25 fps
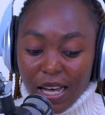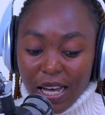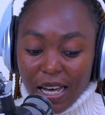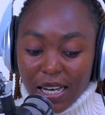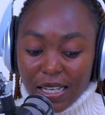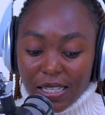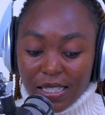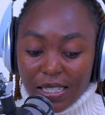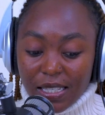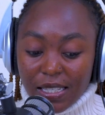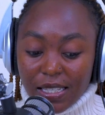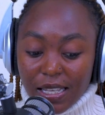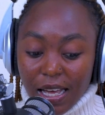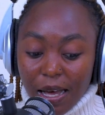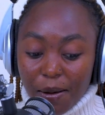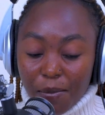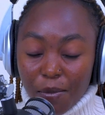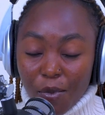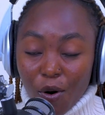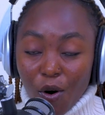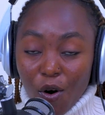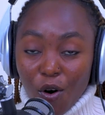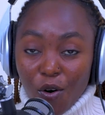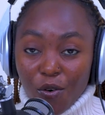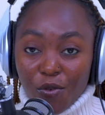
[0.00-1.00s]
us
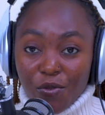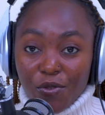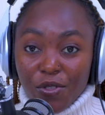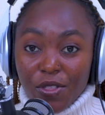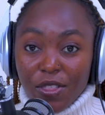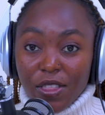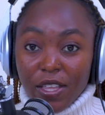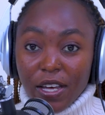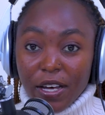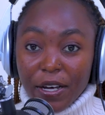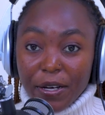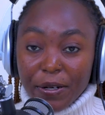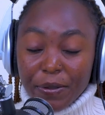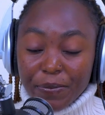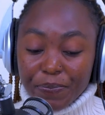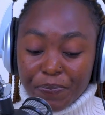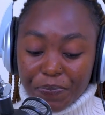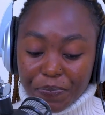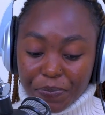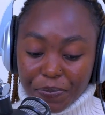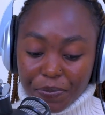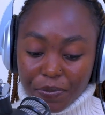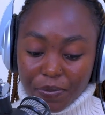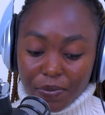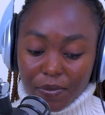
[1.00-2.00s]
some of the
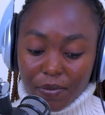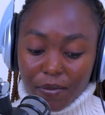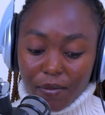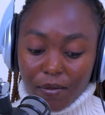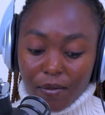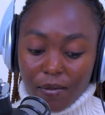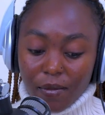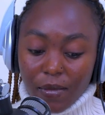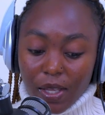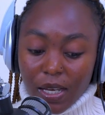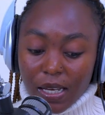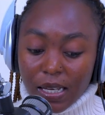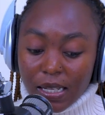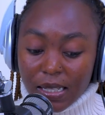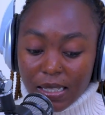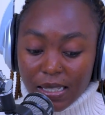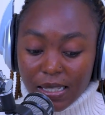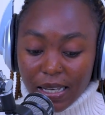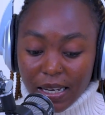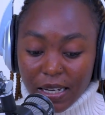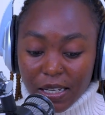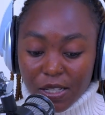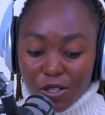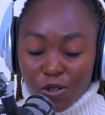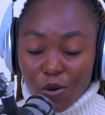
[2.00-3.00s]

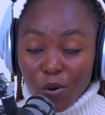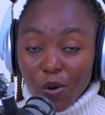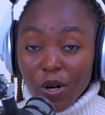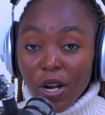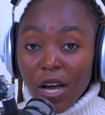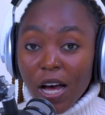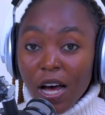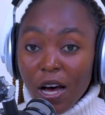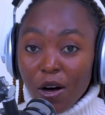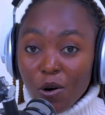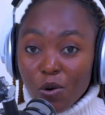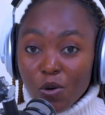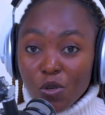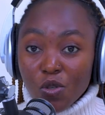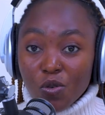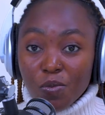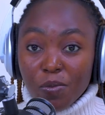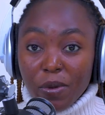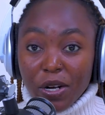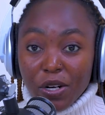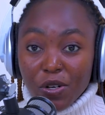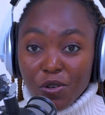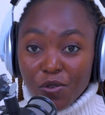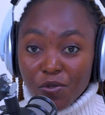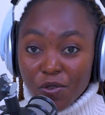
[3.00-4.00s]
insights on how to
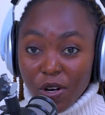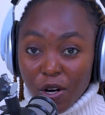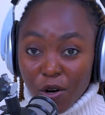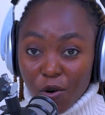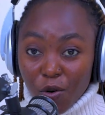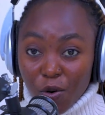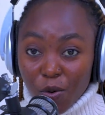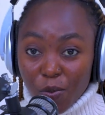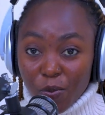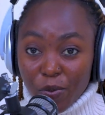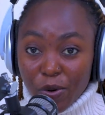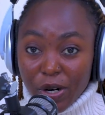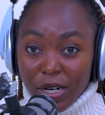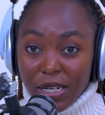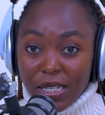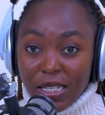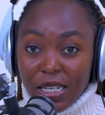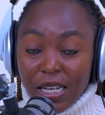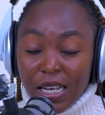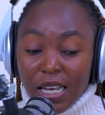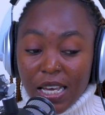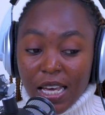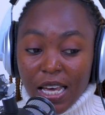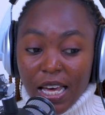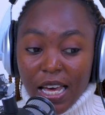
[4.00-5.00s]
maneuver corporate
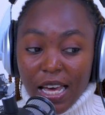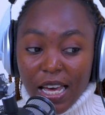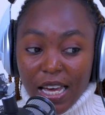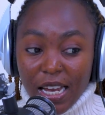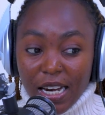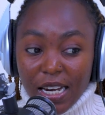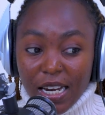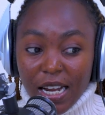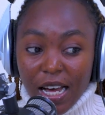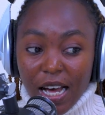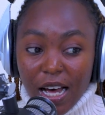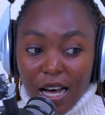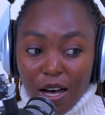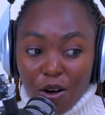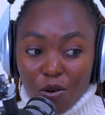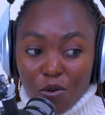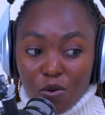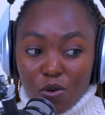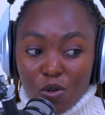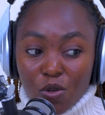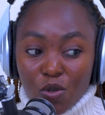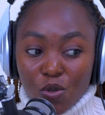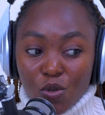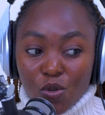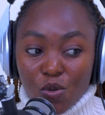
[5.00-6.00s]
and
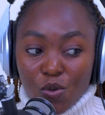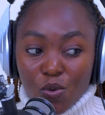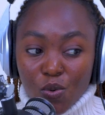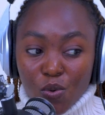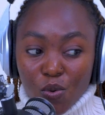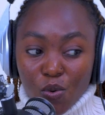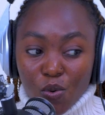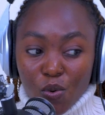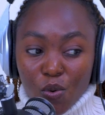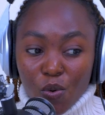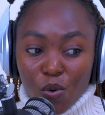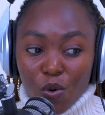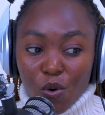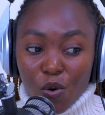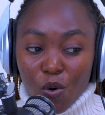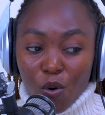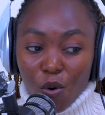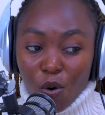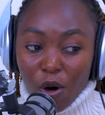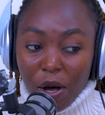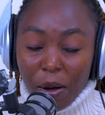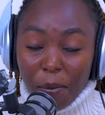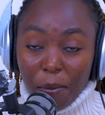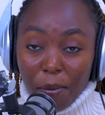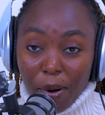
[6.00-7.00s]
how to
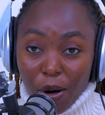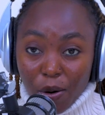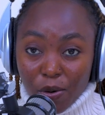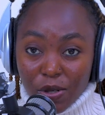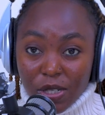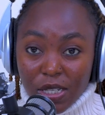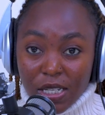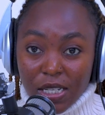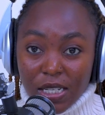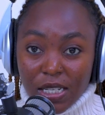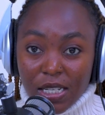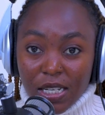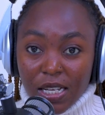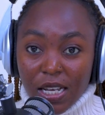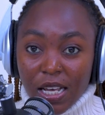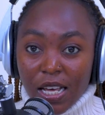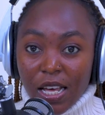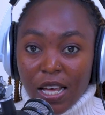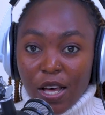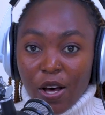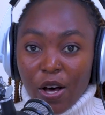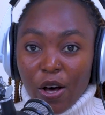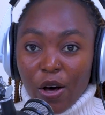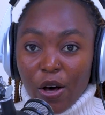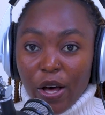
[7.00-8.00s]
go about it,
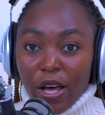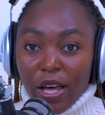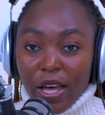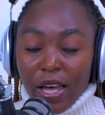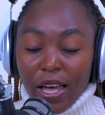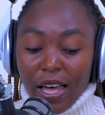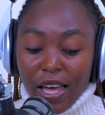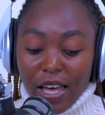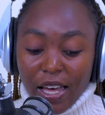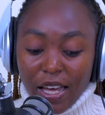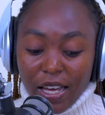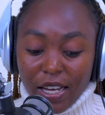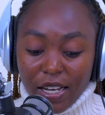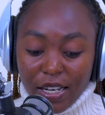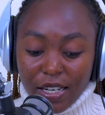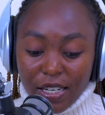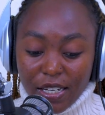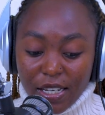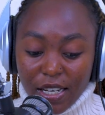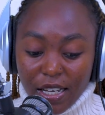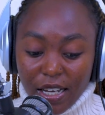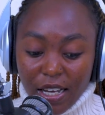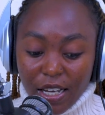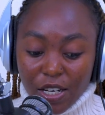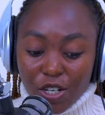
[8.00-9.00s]

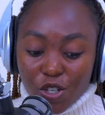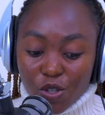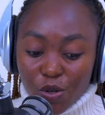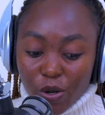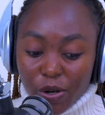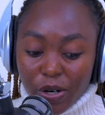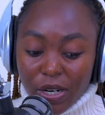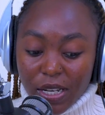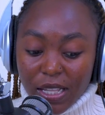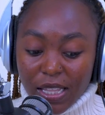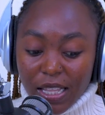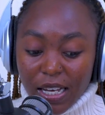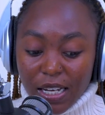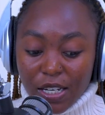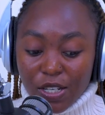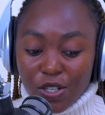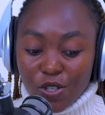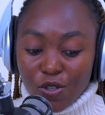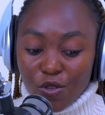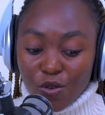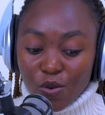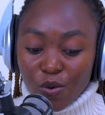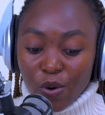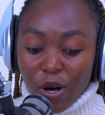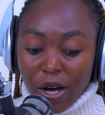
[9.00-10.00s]
and ensuring that
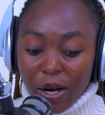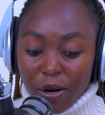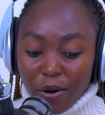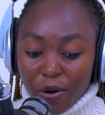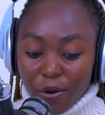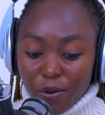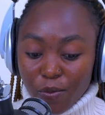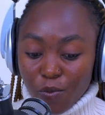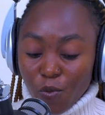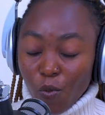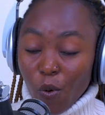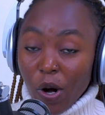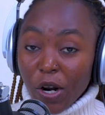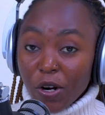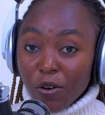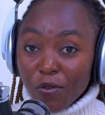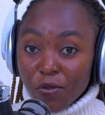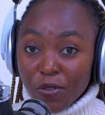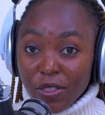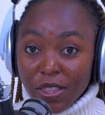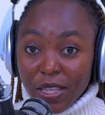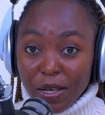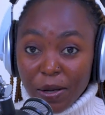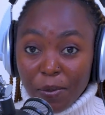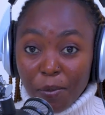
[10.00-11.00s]
you are one
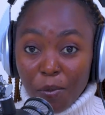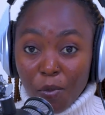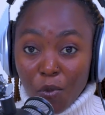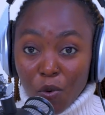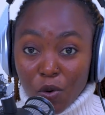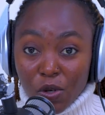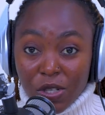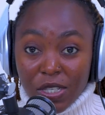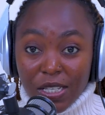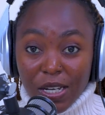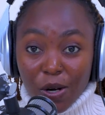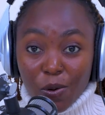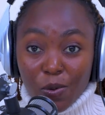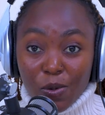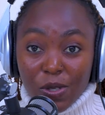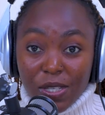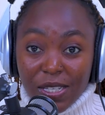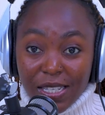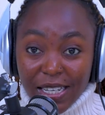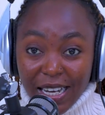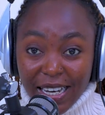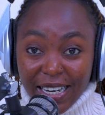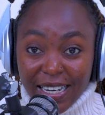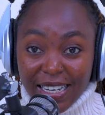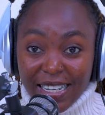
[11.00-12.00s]
of the most
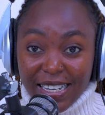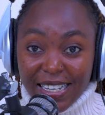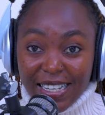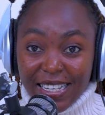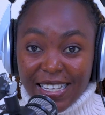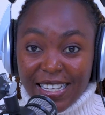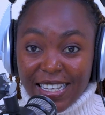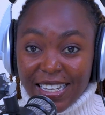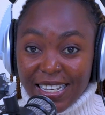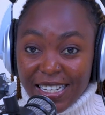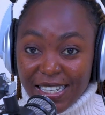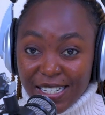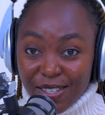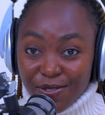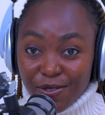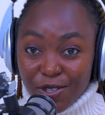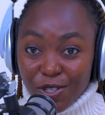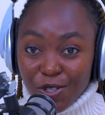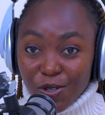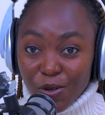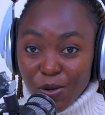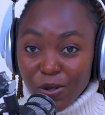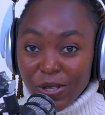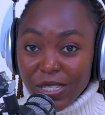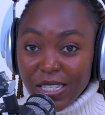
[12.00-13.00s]
outstanding
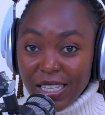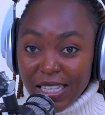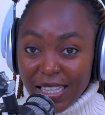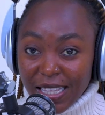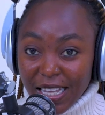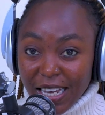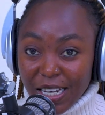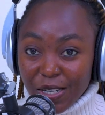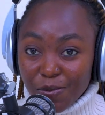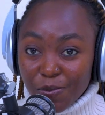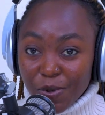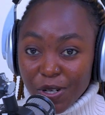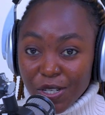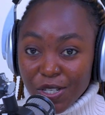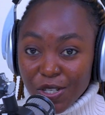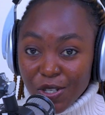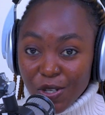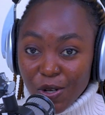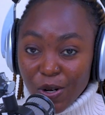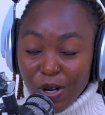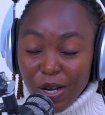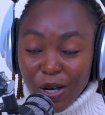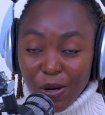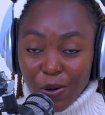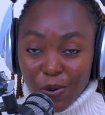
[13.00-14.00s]
individuals in that
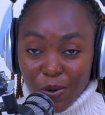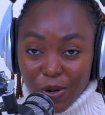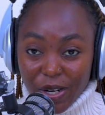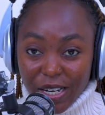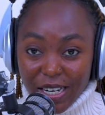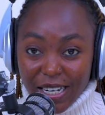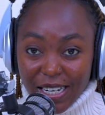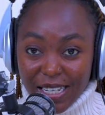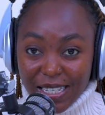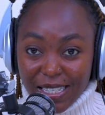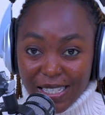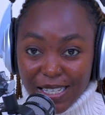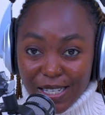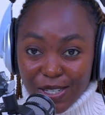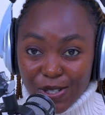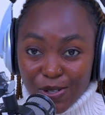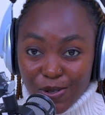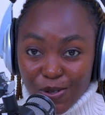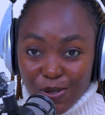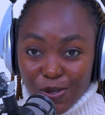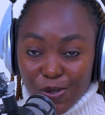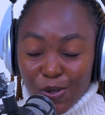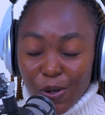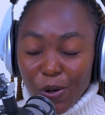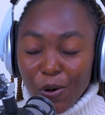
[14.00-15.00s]
particular
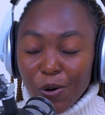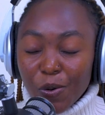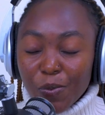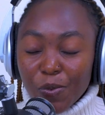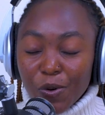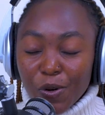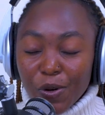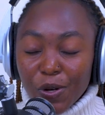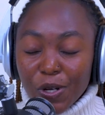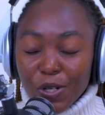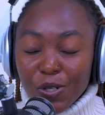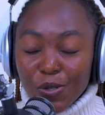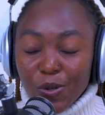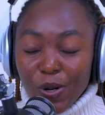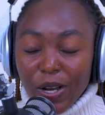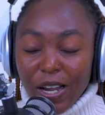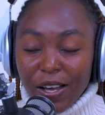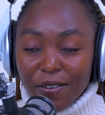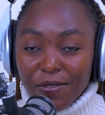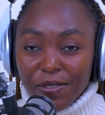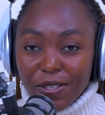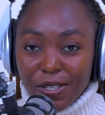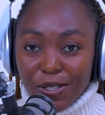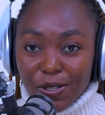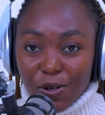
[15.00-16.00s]
organization. So I hope you're going to
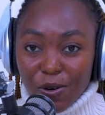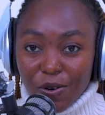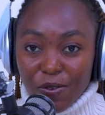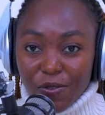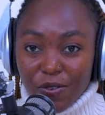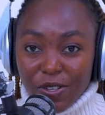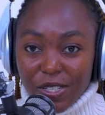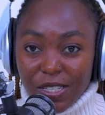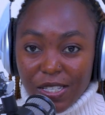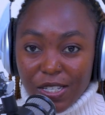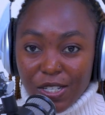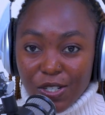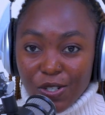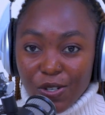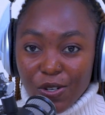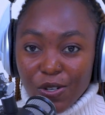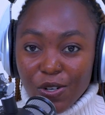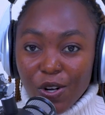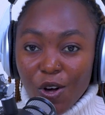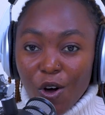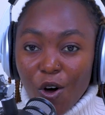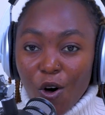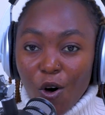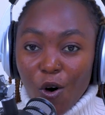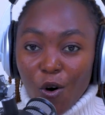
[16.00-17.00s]
love this conversation
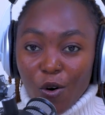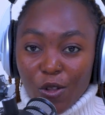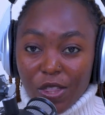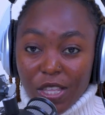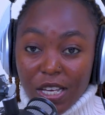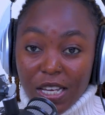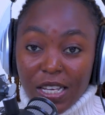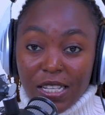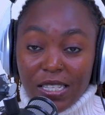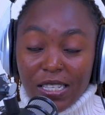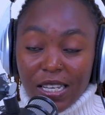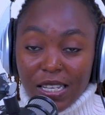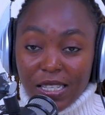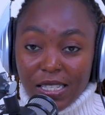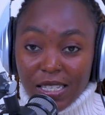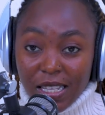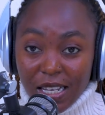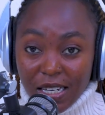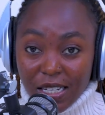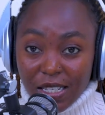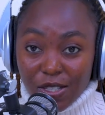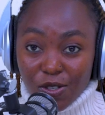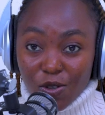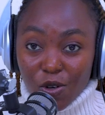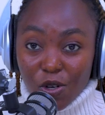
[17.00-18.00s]
or the insights
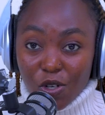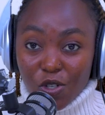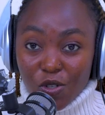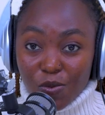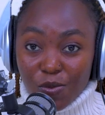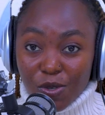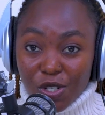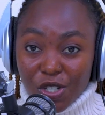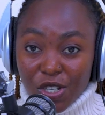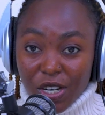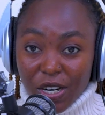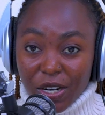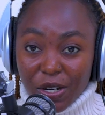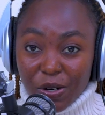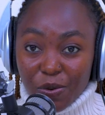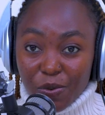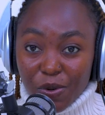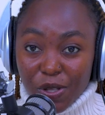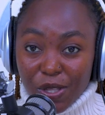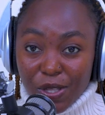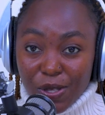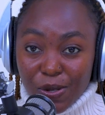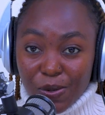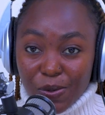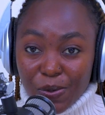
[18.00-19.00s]
that is going to be sharing
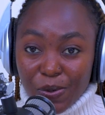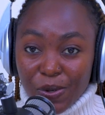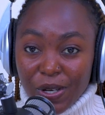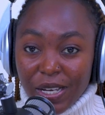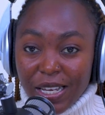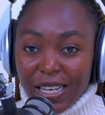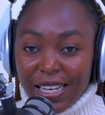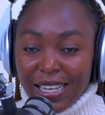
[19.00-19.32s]
with you.